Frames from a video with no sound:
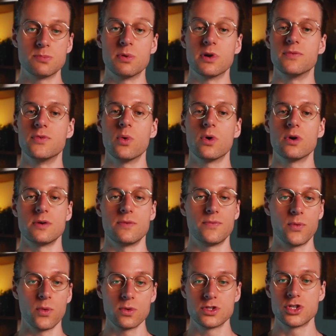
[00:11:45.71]
but if you wanted to
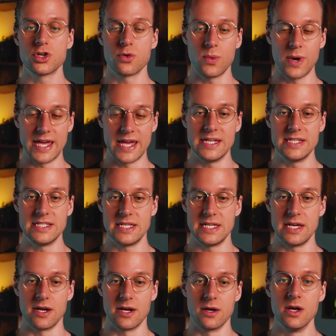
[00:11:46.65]
force your way into
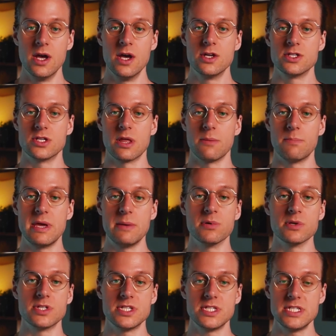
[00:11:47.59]
here so that
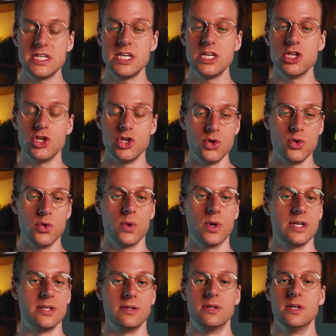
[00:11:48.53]
people see you
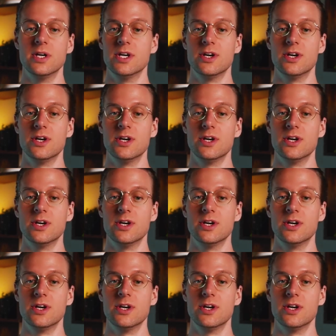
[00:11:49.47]
and